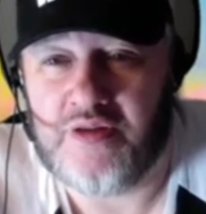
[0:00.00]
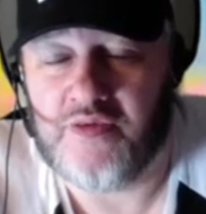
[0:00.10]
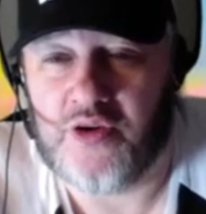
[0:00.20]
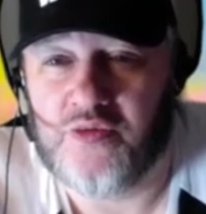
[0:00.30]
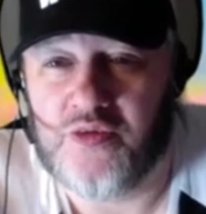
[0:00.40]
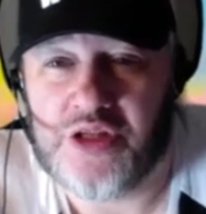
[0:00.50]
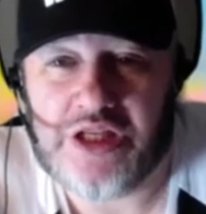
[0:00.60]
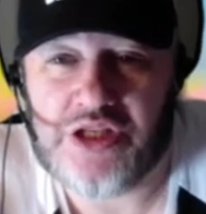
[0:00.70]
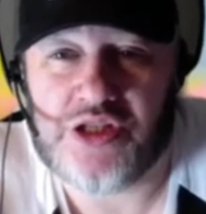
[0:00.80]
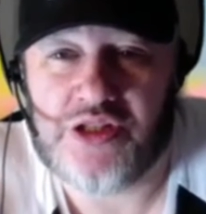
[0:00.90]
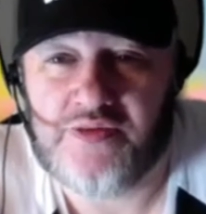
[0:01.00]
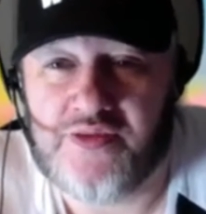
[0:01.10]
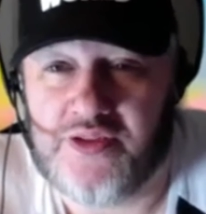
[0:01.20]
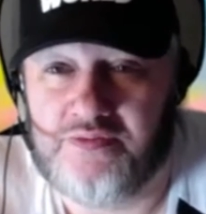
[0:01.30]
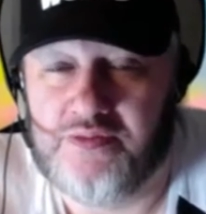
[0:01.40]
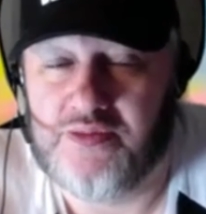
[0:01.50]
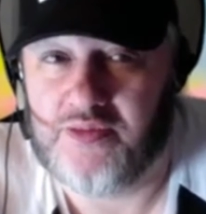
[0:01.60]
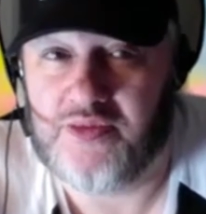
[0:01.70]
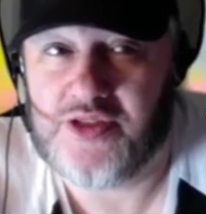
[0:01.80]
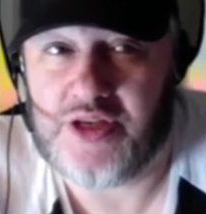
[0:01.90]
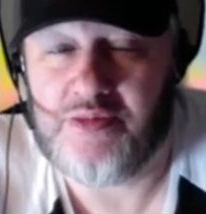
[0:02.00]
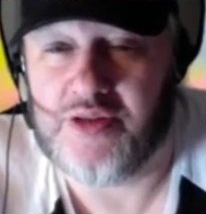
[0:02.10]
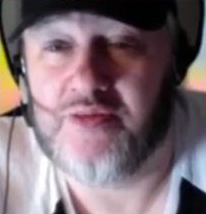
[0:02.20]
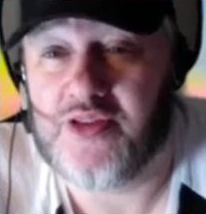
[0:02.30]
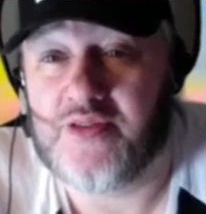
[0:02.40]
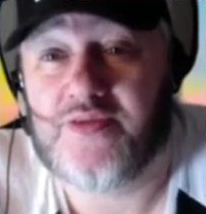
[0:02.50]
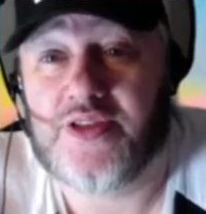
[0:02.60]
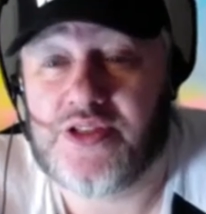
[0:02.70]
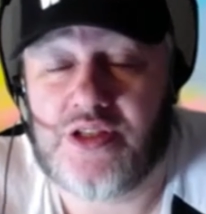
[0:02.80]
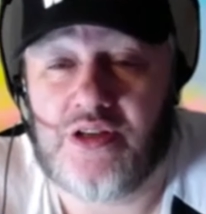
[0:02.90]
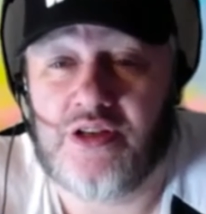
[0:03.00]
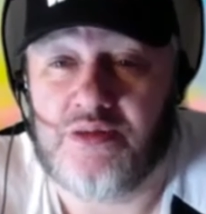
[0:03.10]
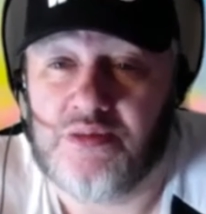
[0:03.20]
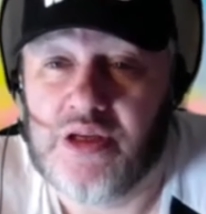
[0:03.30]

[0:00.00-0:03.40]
involved with each other for some of them for the first time?